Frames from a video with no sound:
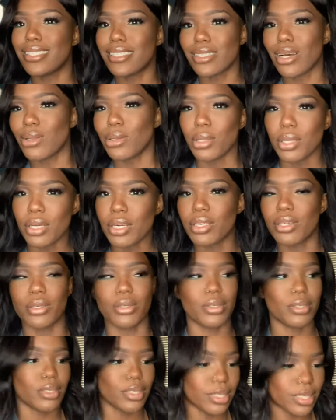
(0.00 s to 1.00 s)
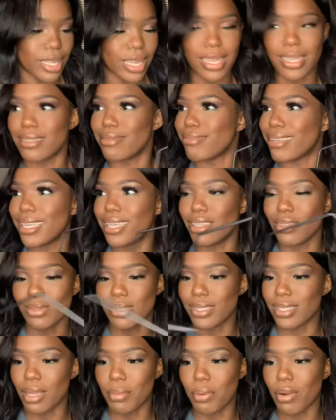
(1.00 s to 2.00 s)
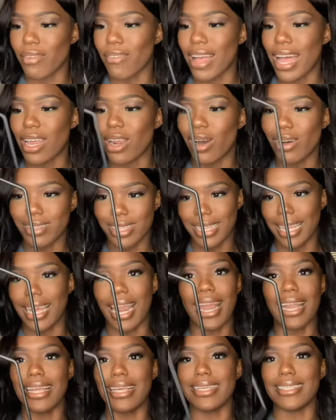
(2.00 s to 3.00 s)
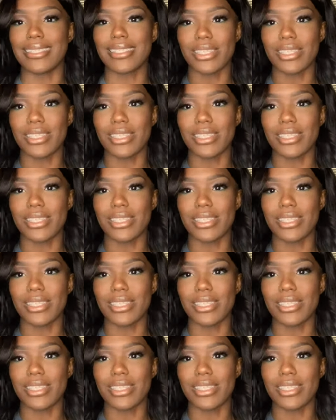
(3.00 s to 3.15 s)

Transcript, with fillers: so little, and it'll provide all the light I need.